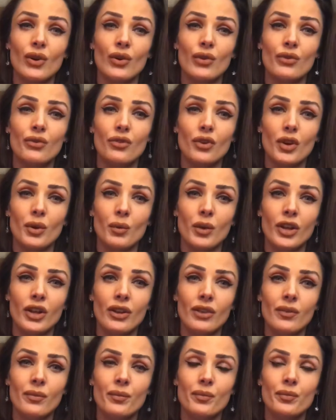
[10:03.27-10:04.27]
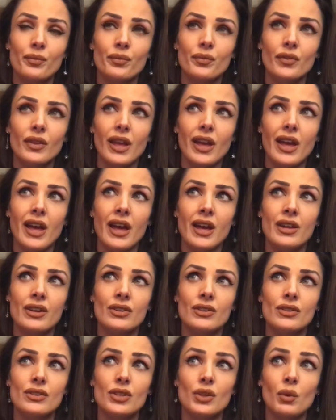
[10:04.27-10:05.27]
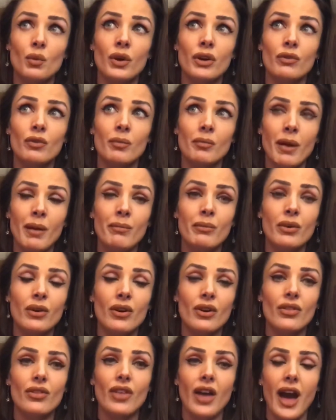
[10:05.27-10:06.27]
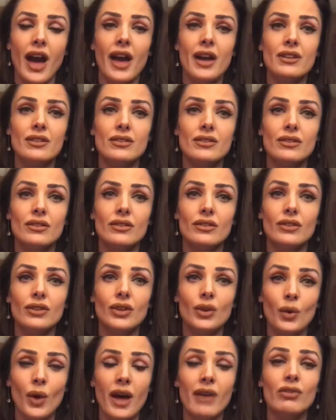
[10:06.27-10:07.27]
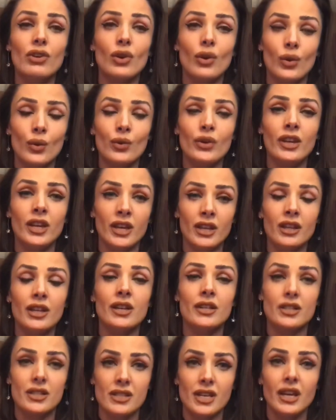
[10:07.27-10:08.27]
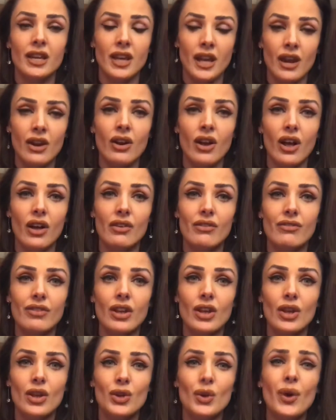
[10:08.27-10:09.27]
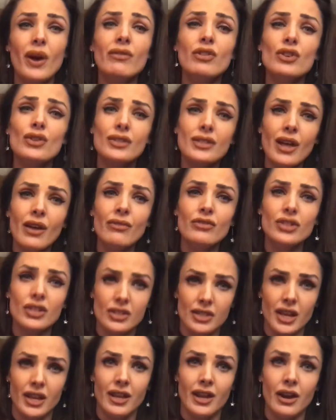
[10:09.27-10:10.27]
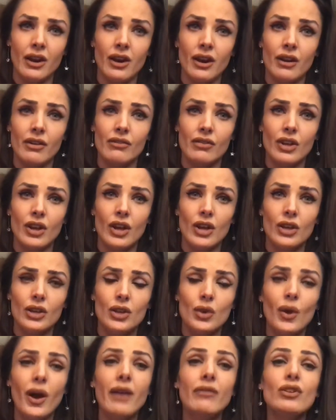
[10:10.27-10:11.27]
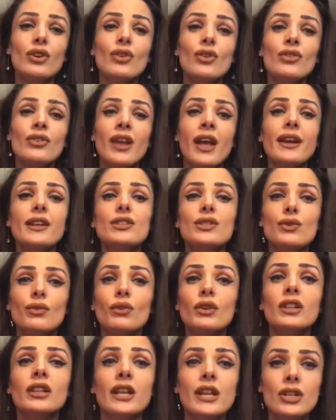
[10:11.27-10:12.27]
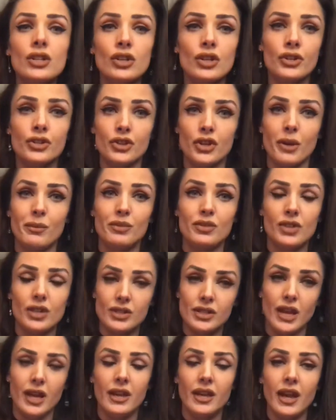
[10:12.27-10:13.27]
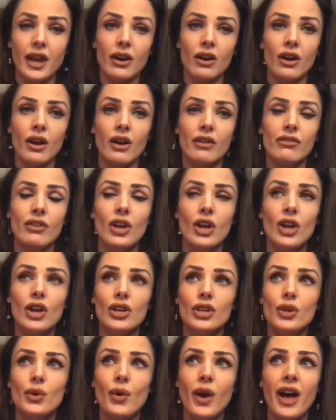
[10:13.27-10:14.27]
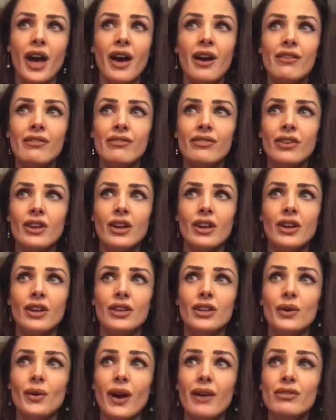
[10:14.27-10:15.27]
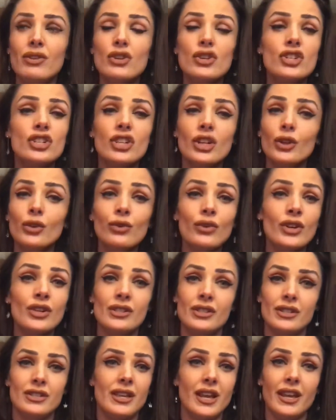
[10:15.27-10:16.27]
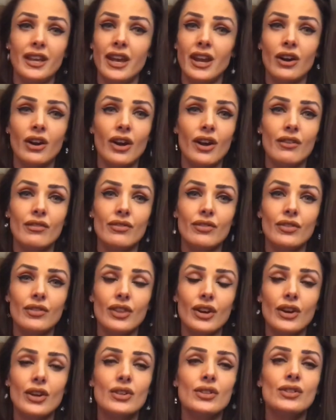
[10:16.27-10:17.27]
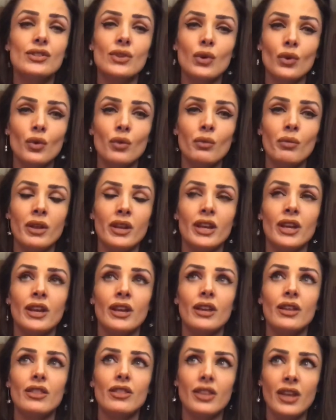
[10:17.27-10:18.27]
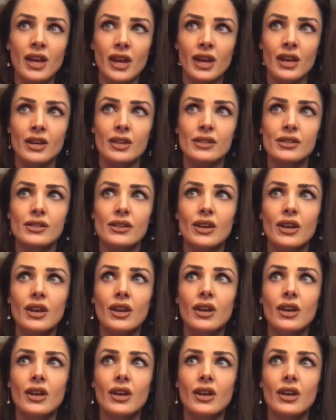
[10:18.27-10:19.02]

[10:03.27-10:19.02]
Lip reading: own free will. And you want to remember that you have your own healing to take care of. You have yourself to take care of. You have your next relationships to take care of. You have your children to take care of. There are so many things.